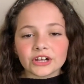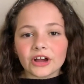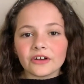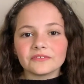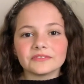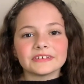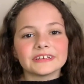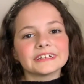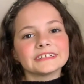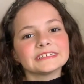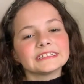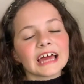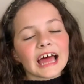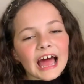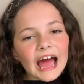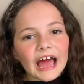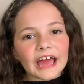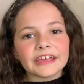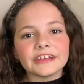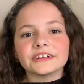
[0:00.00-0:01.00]
of the
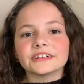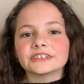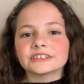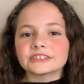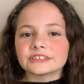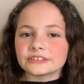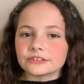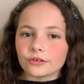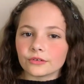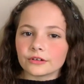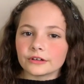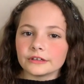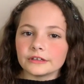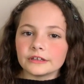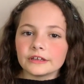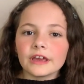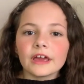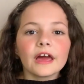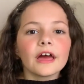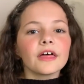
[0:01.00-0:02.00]
entire story.
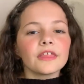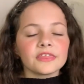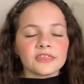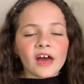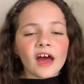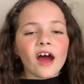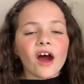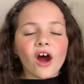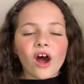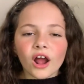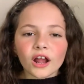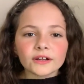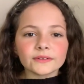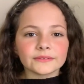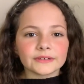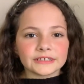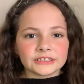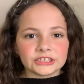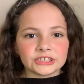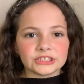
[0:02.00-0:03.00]
That
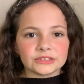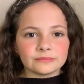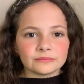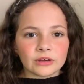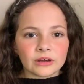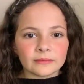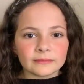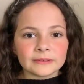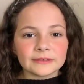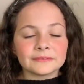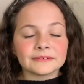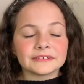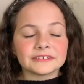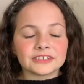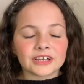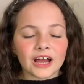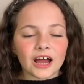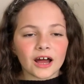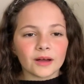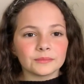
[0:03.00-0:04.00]
heart-wrenching moment when
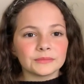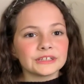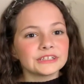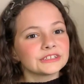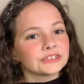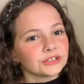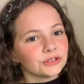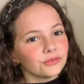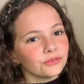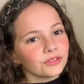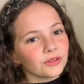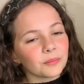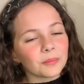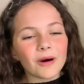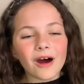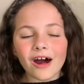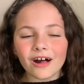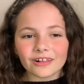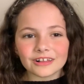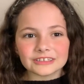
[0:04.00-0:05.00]
Tommy Tooth
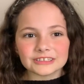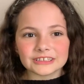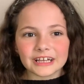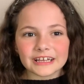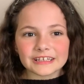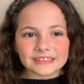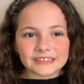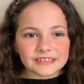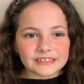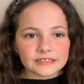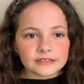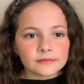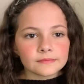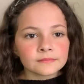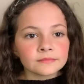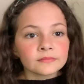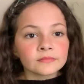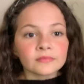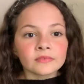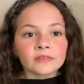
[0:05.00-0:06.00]
apologizes.
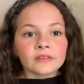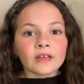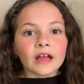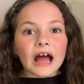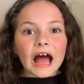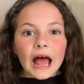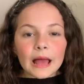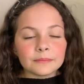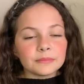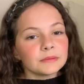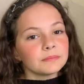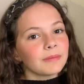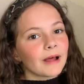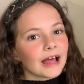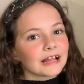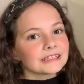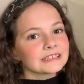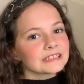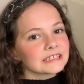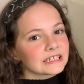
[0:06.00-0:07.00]
I've been
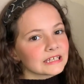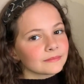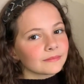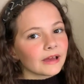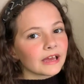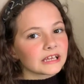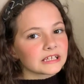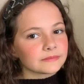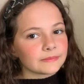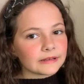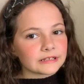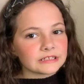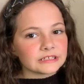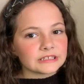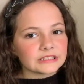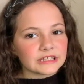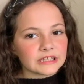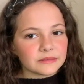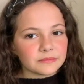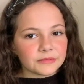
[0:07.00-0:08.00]
practicing my
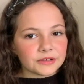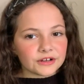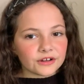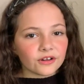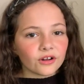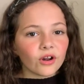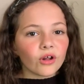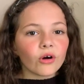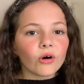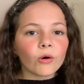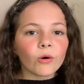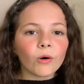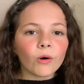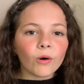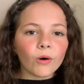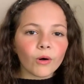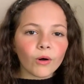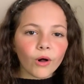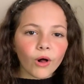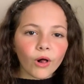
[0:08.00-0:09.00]
expressions in the mirror
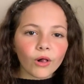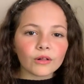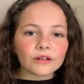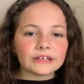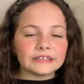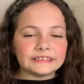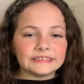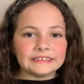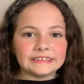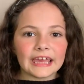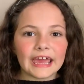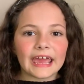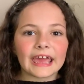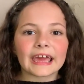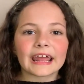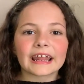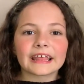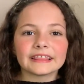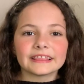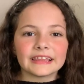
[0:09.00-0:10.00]
all day,
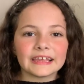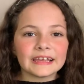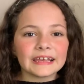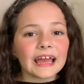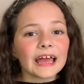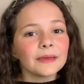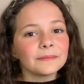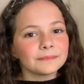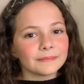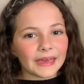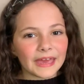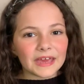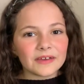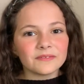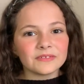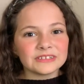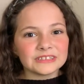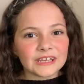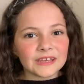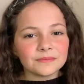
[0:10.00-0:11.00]
and I think I may
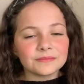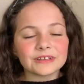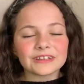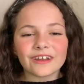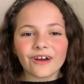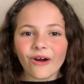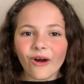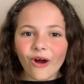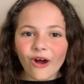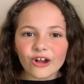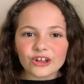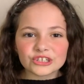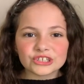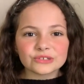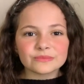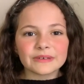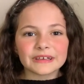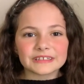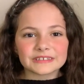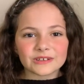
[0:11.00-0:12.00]
have achieved an
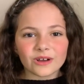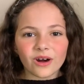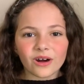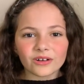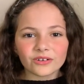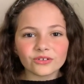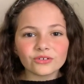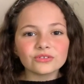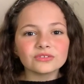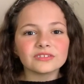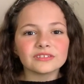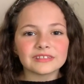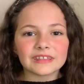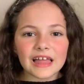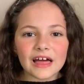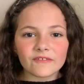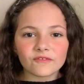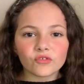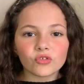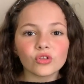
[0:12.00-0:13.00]
Audra McDonald
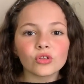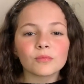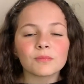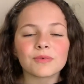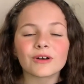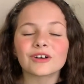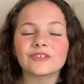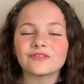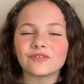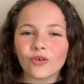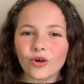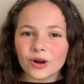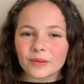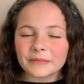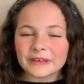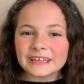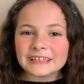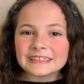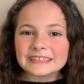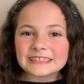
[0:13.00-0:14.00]
level
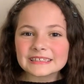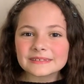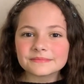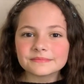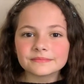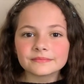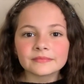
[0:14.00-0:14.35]
performance.